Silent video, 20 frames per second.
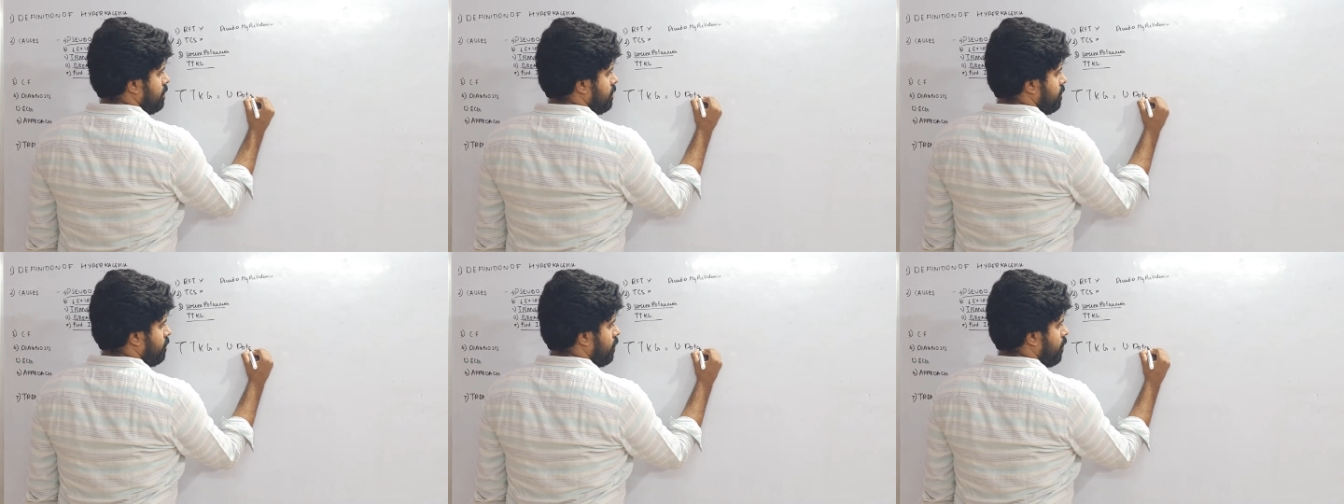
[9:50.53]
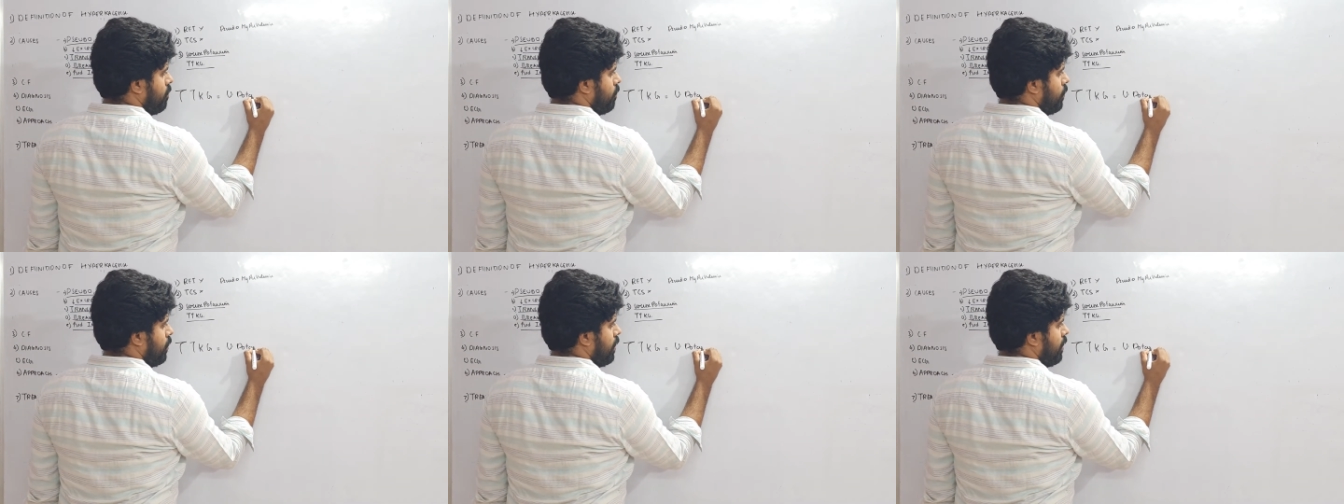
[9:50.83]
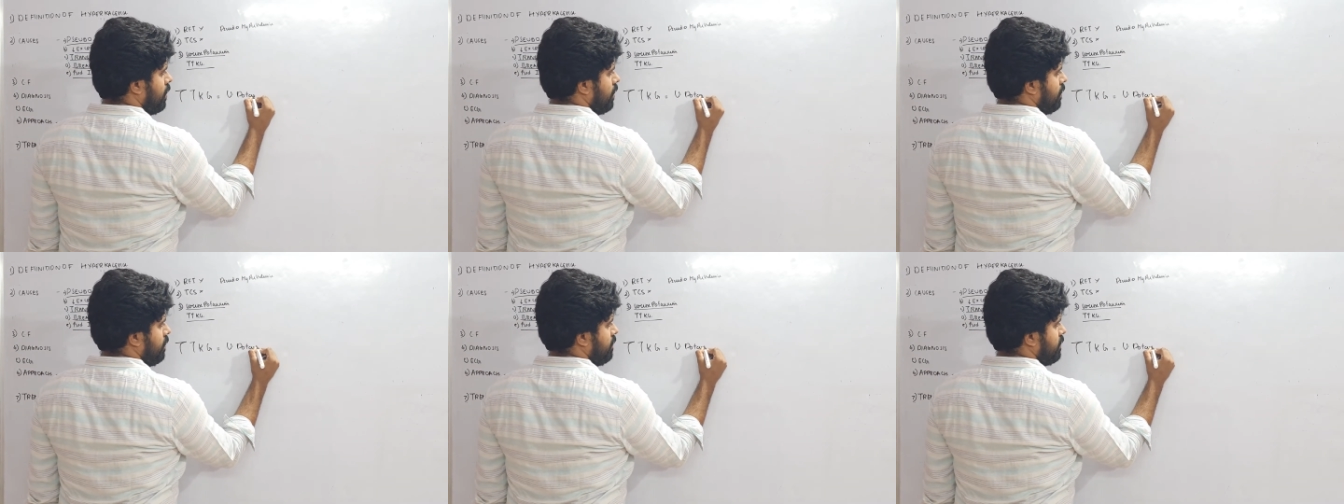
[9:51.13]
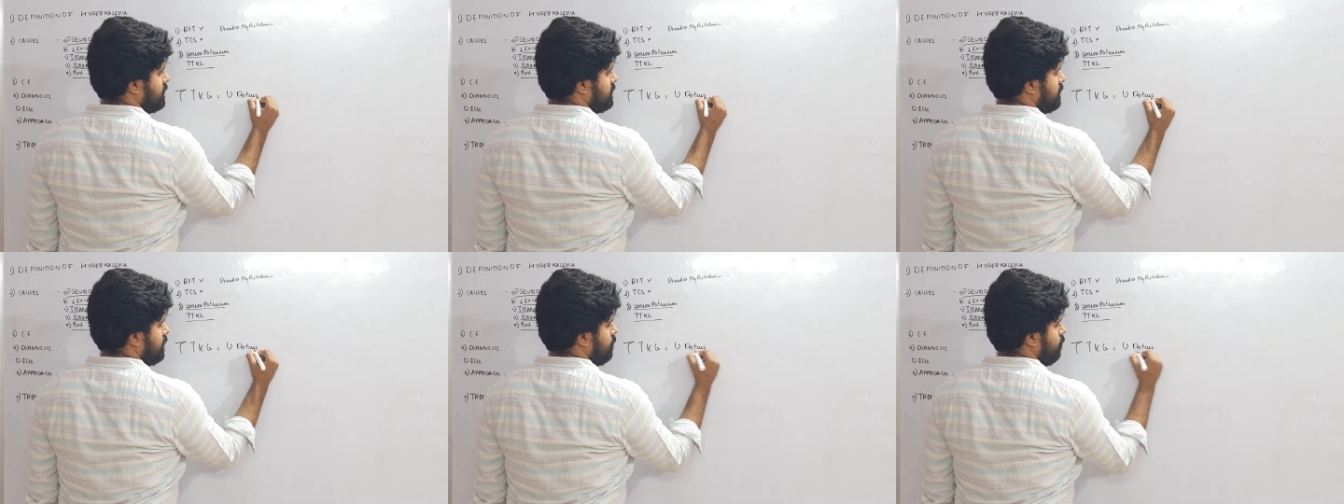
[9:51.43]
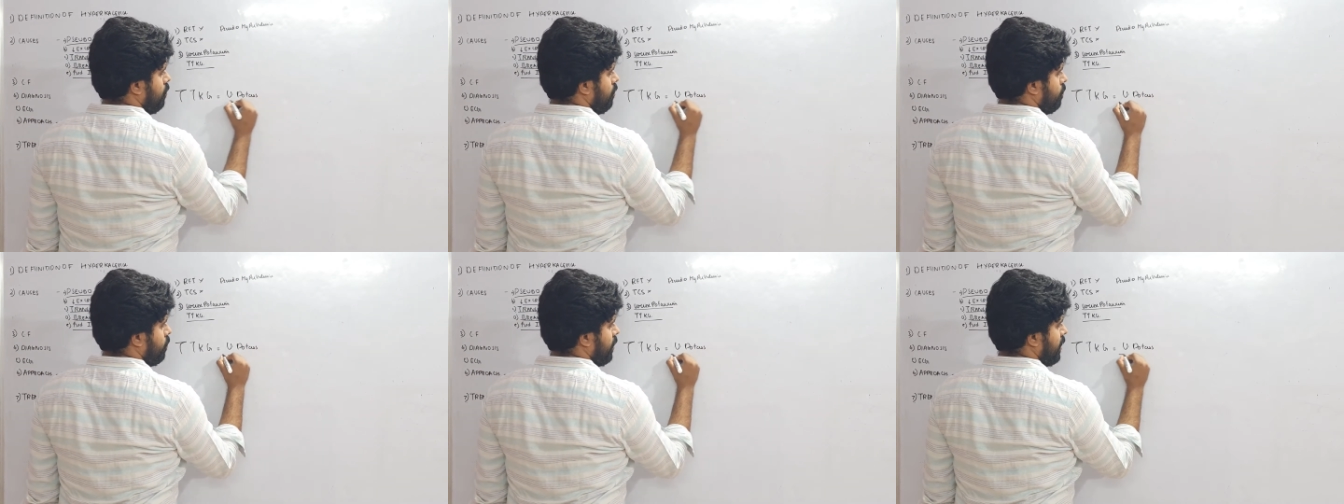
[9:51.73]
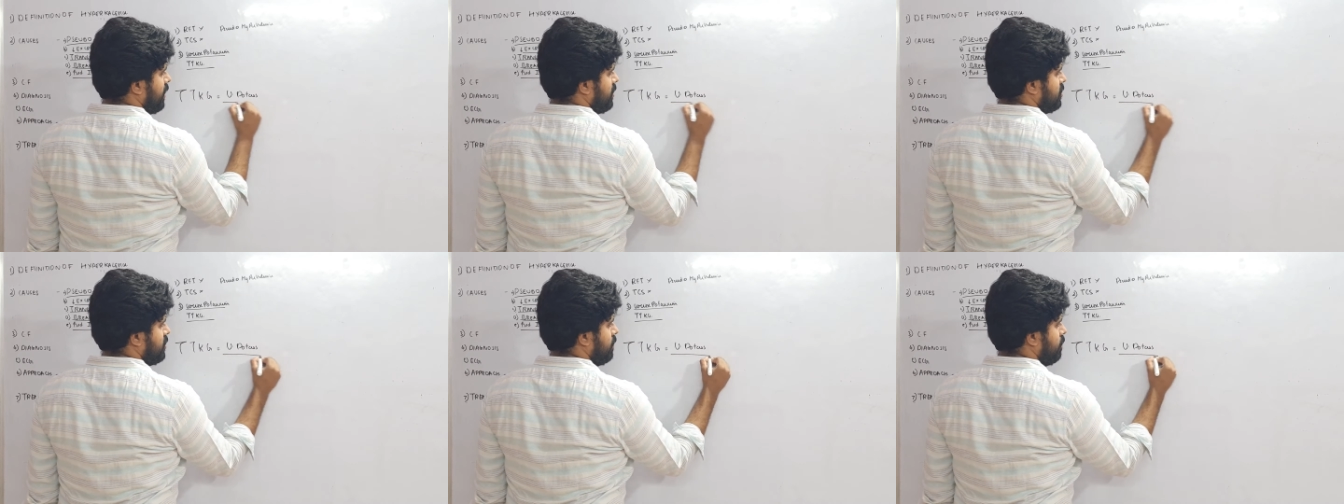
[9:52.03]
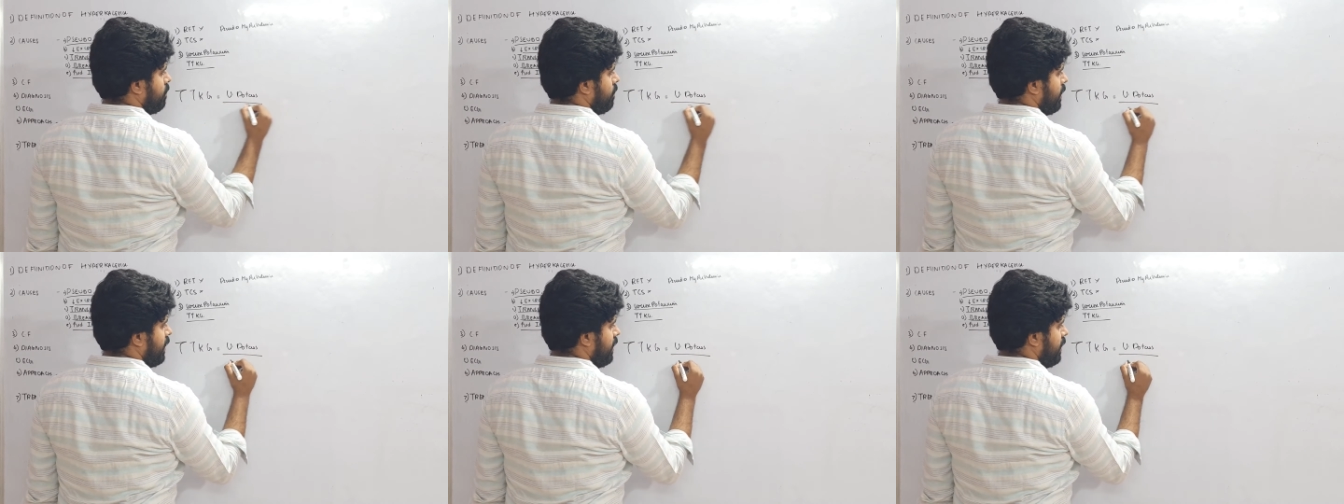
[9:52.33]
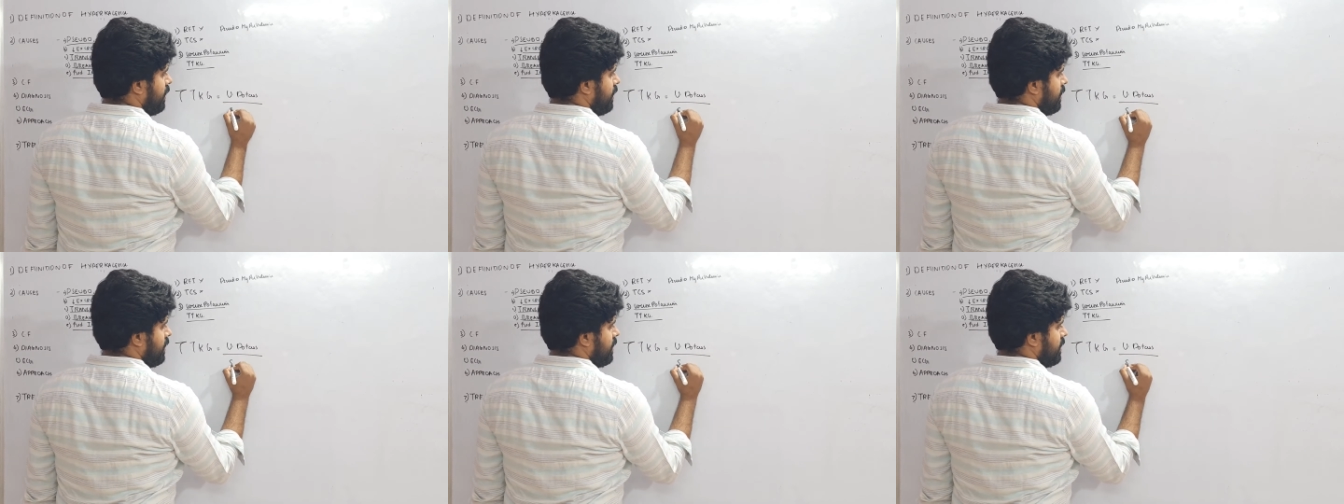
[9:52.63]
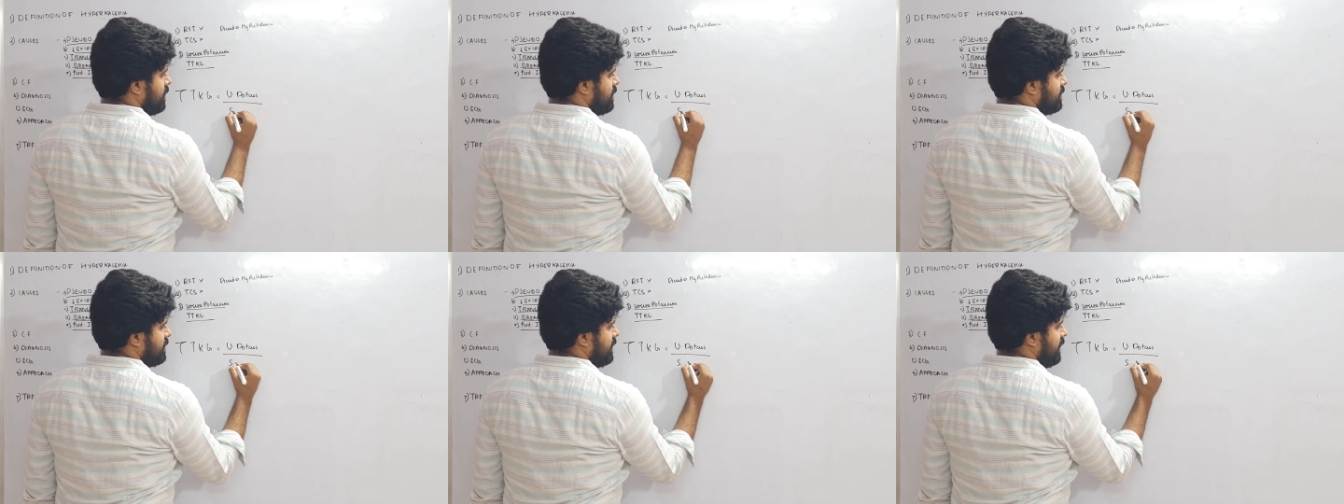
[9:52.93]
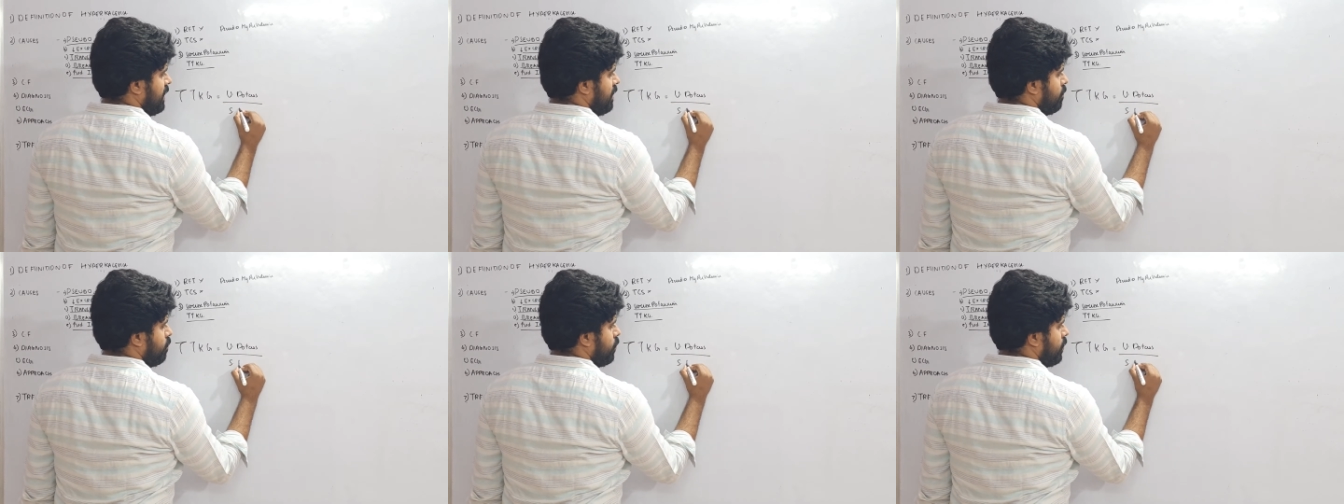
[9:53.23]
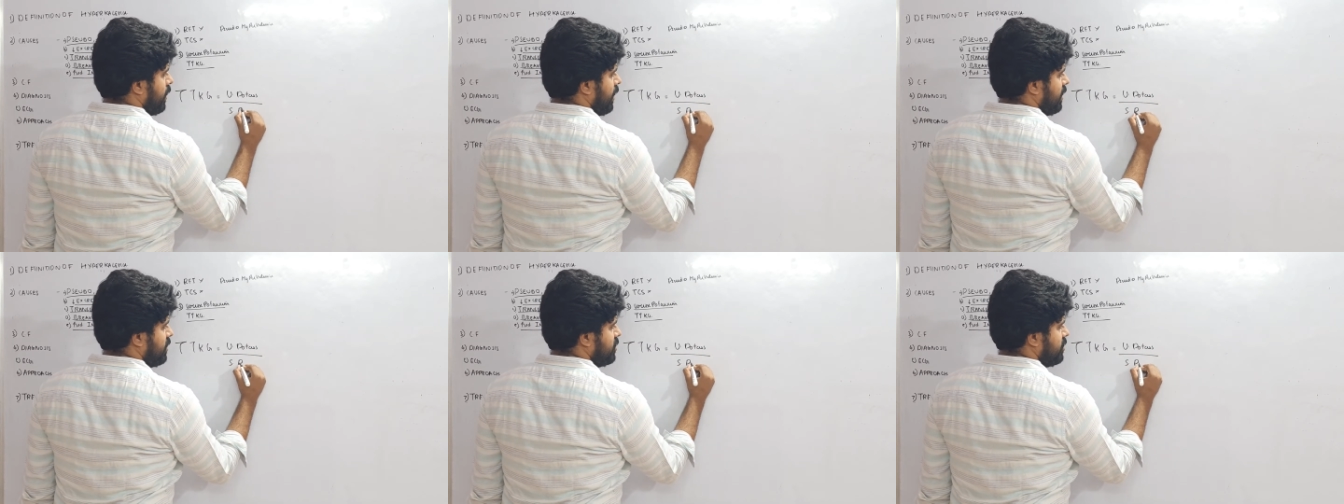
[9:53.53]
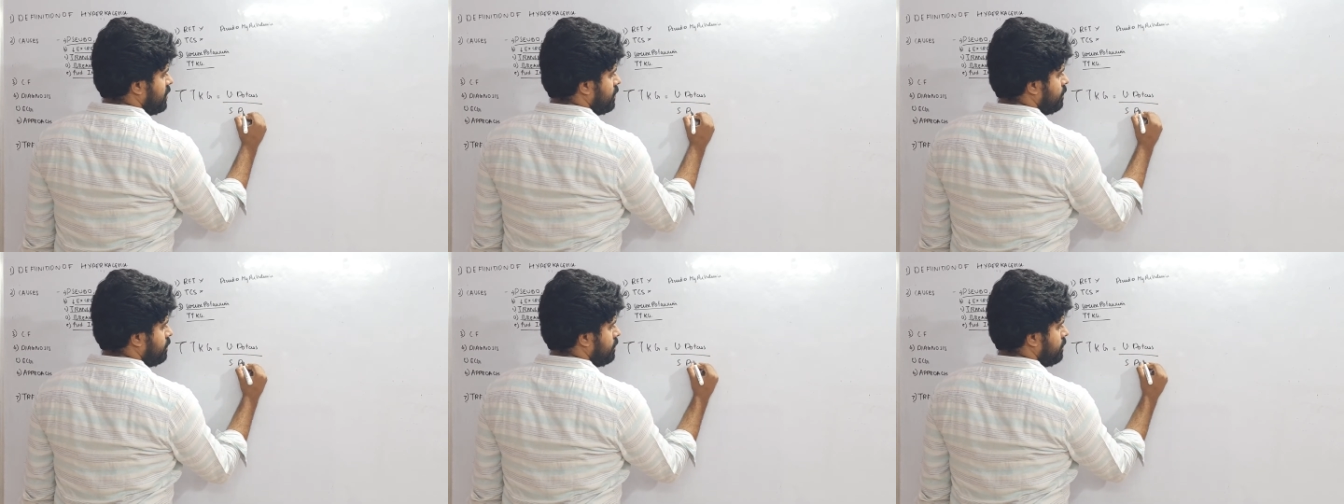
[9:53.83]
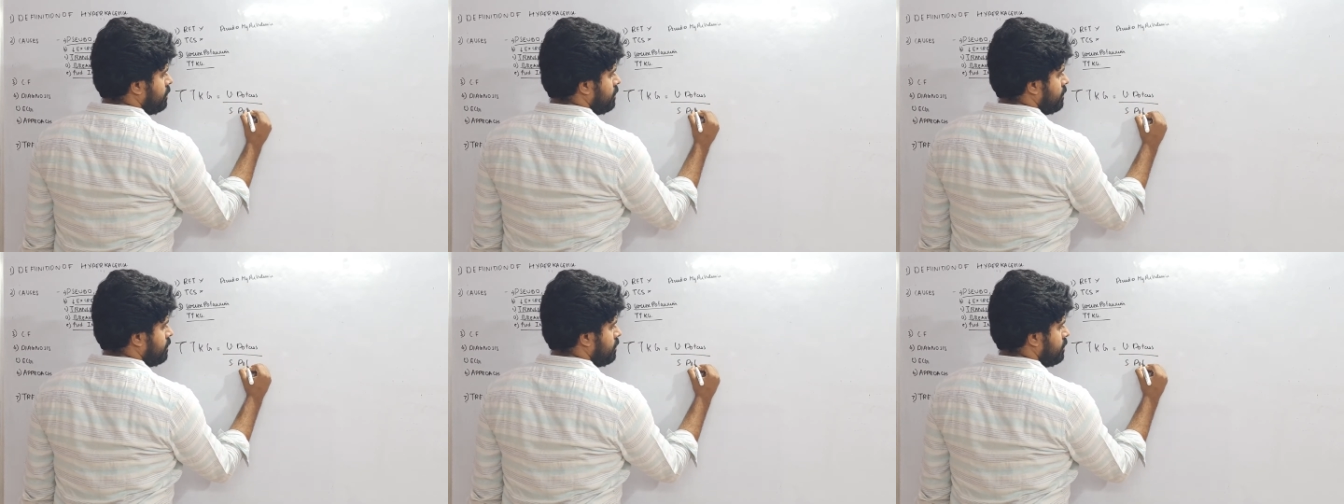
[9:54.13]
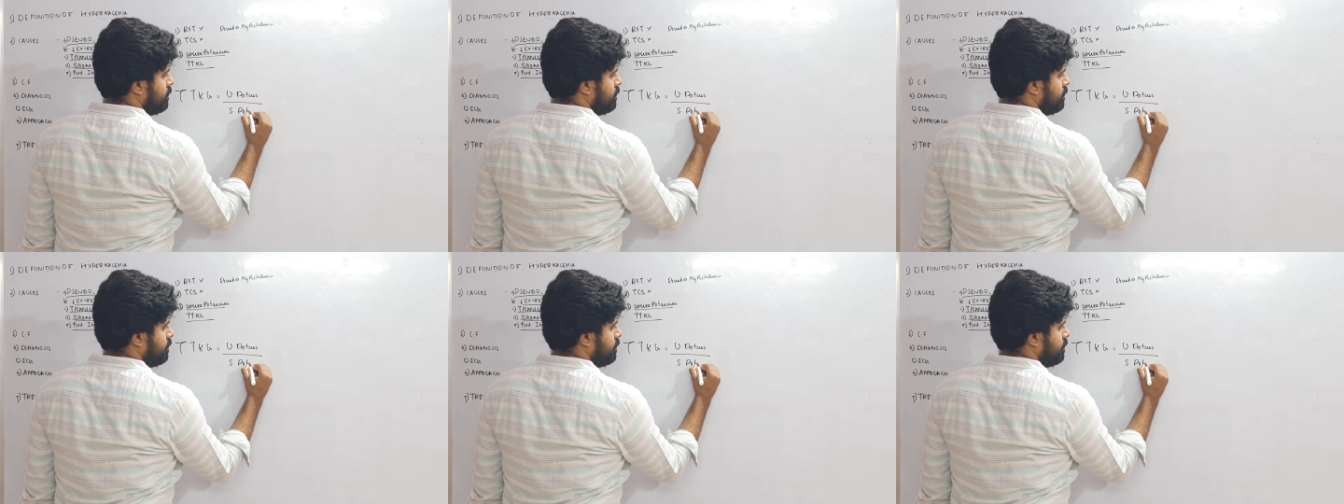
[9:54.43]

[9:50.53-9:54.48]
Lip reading: formula. This is the urine potassium by serum potassium